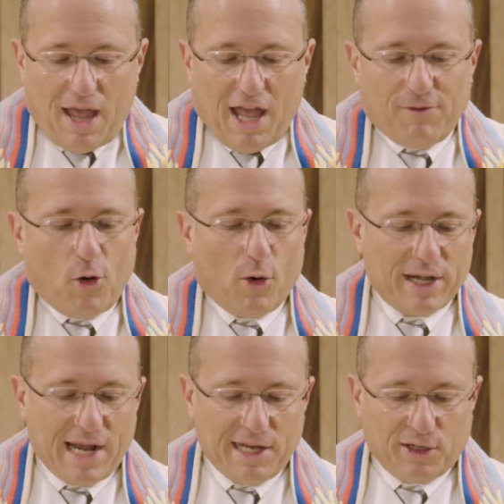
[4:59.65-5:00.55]
have
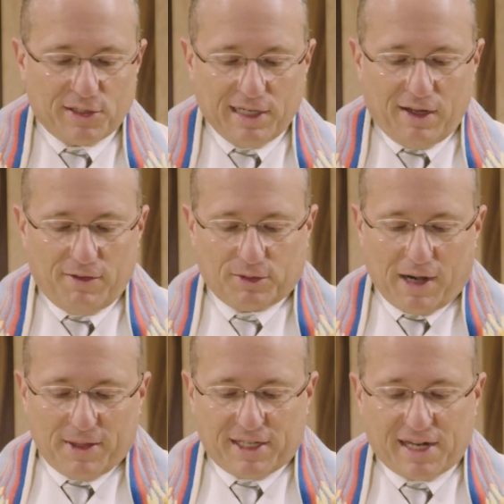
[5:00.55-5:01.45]
organized ourselves
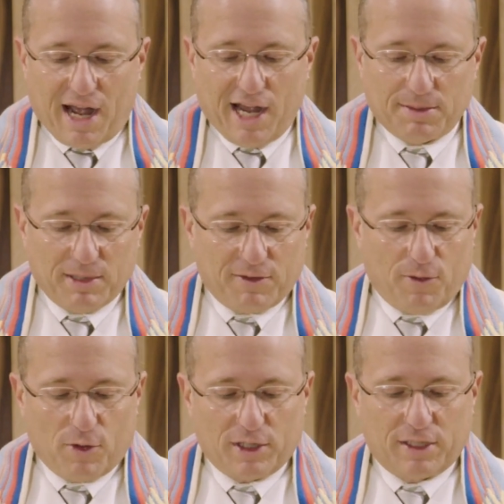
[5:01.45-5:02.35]
around this cosmic
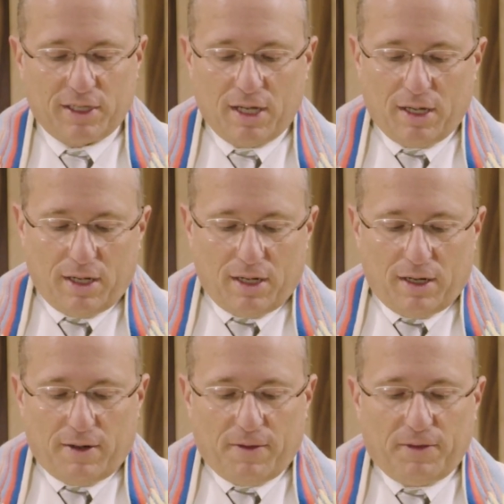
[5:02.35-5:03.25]
force
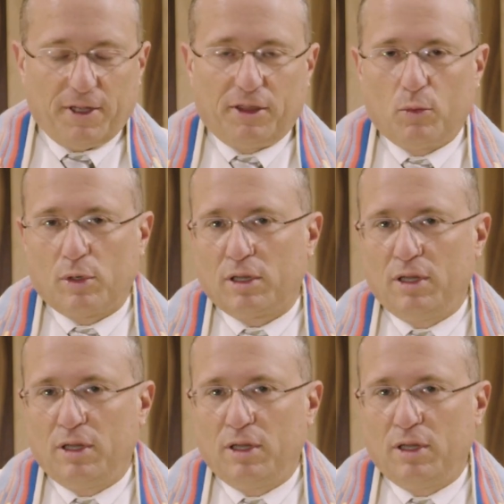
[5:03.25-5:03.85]
that the word